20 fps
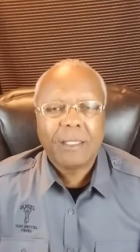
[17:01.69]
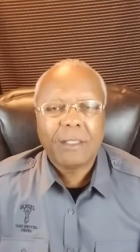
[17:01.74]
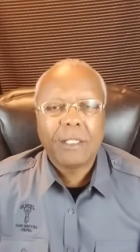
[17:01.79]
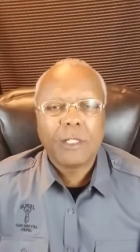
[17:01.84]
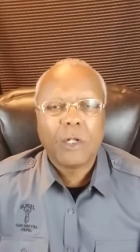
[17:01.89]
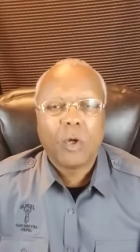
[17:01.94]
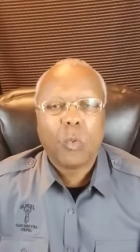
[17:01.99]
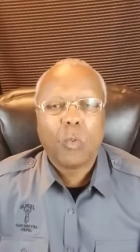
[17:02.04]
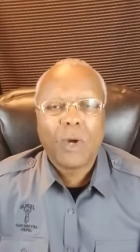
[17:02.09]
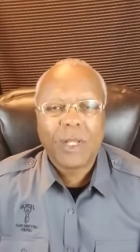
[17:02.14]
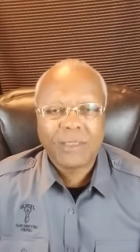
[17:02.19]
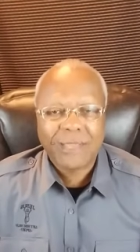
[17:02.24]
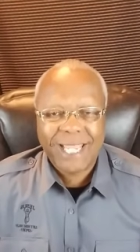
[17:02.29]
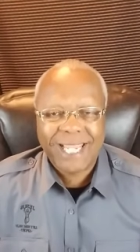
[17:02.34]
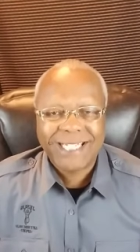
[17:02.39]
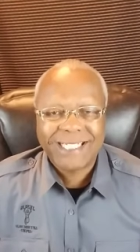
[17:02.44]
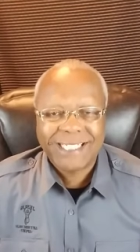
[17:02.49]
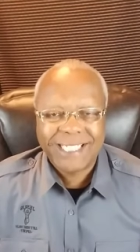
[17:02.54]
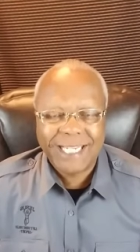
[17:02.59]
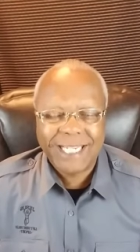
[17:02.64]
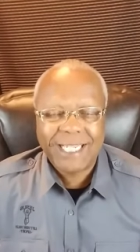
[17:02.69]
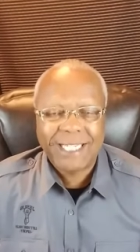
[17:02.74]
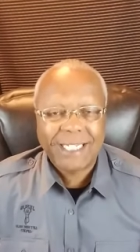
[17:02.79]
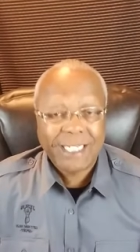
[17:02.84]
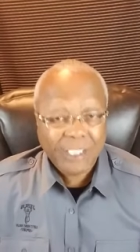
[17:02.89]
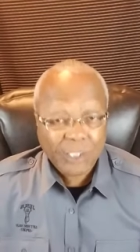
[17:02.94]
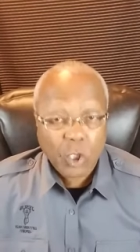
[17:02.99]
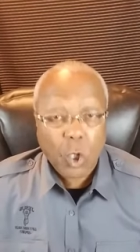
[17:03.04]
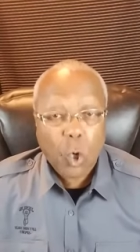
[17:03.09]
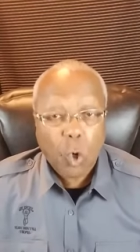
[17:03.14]
You know, what they did
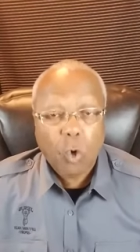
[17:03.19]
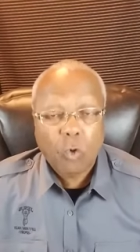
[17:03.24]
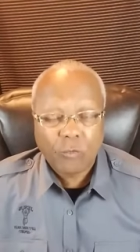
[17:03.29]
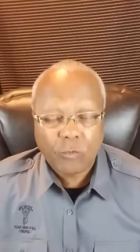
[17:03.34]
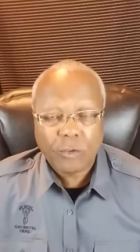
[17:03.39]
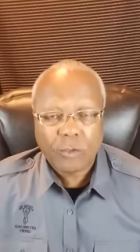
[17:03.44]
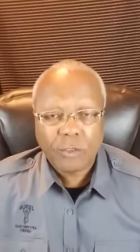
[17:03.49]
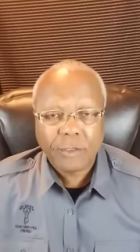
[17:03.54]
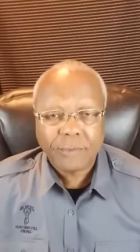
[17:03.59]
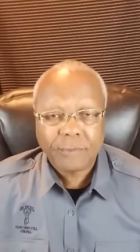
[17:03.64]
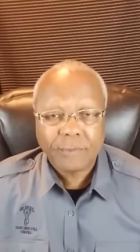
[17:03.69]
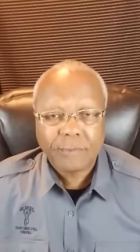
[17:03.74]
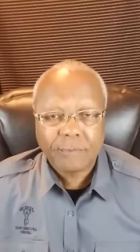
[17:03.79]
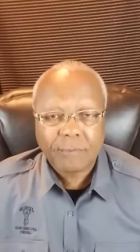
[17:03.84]
is over.